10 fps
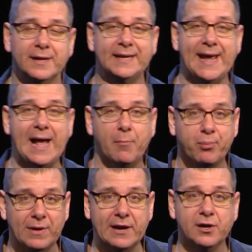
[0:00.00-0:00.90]
and how
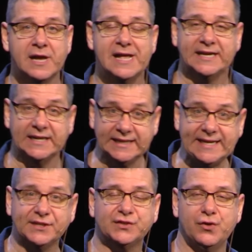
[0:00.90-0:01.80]
prayer can
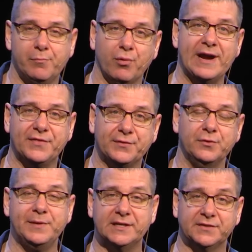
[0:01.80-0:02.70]
lead us to a breakthrough
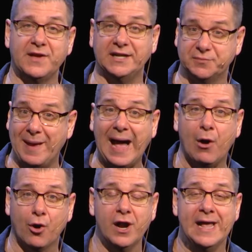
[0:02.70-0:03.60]
because of God's
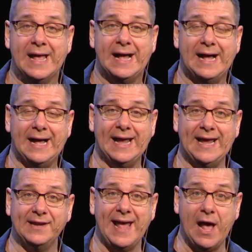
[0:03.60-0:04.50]
power,
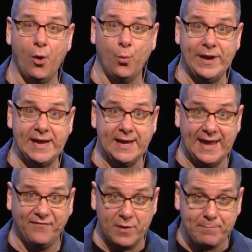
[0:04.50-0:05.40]
and how
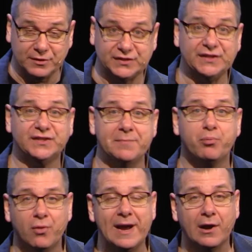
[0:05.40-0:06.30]
if we persist in
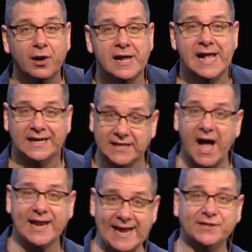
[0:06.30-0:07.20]
prayer,
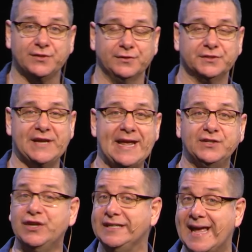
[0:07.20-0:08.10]
God answers. And
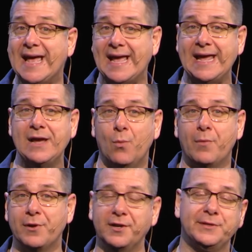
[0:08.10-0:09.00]
today, what
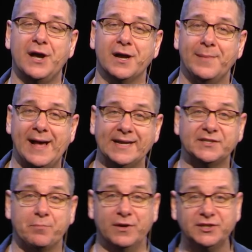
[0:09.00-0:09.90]
we're going to talk about is
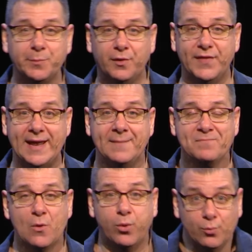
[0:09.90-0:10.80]
a principle that
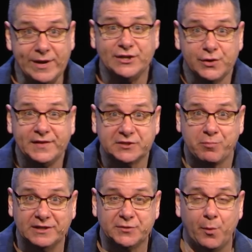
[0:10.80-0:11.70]
when we do this
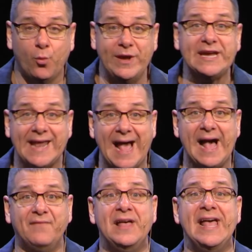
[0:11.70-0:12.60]
principle, we can
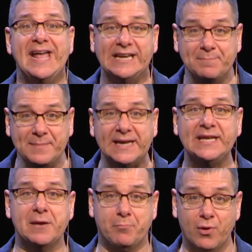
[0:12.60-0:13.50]
have an
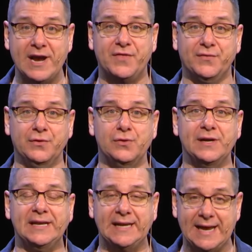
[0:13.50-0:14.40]
immediate breakthrough
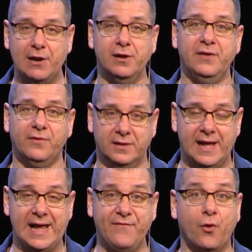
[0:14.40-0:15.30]
in an area of our
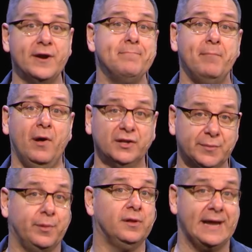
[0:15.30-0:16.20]
life or in
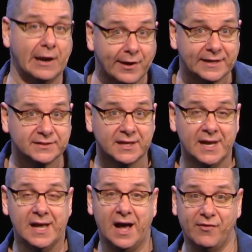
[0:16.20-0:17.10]
multiple areas
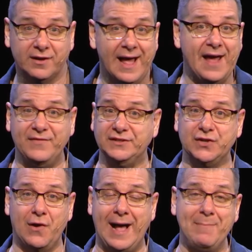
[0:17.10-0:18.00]
of our life. And
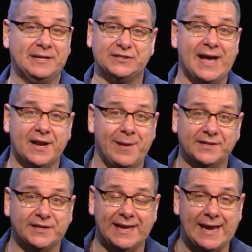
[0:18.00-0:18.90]
so I'm excited about
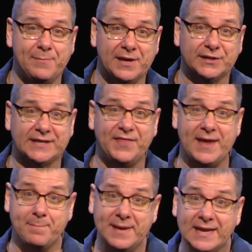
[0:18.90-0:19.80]
today because I
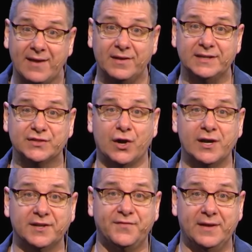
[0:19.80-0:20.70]
think many of us are
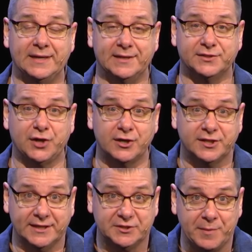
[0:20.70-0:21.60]
going to start to
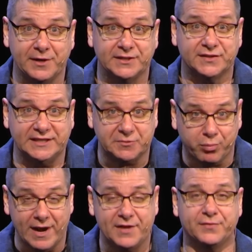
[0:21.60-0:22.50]
experience these
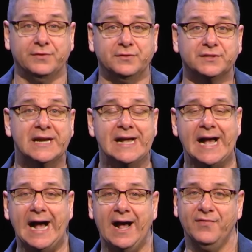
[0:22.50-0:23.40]
breakthroughs
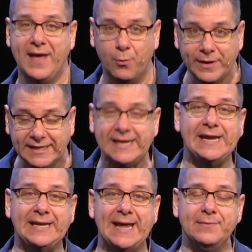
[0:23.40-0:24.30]
that we
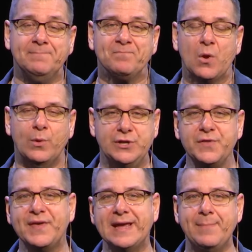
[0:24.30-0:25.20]
need. And when you
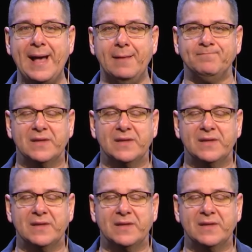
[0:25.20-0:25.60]
think about